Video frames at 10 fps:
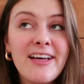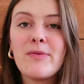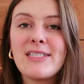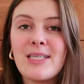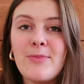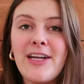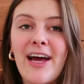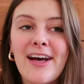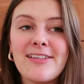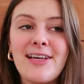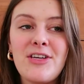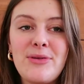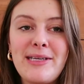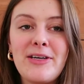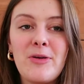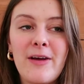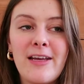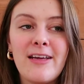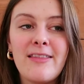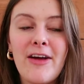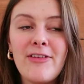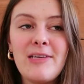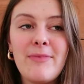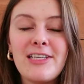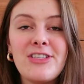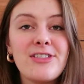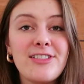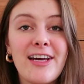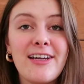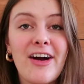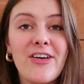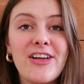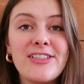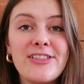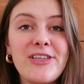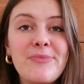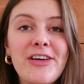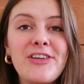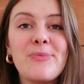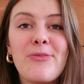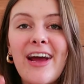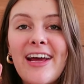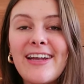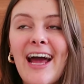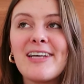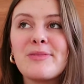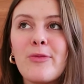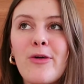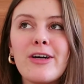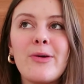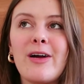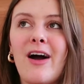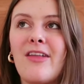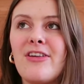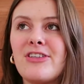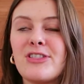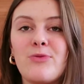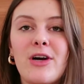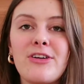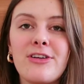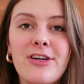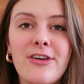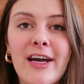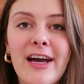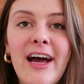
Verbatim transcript: But when someone has a unique opinion, that really makes you stand out and seem like your brain has more going on than just what you're hearing,